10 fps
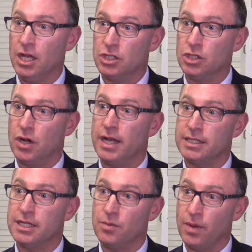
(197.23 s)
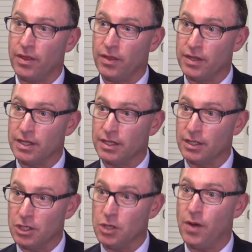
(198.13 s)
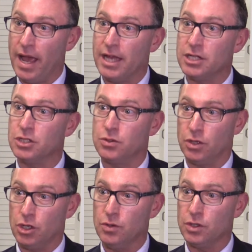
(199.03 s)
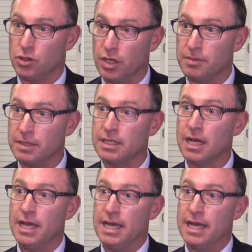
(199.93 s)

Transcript: to try and see whether the newer agent or the newer treatment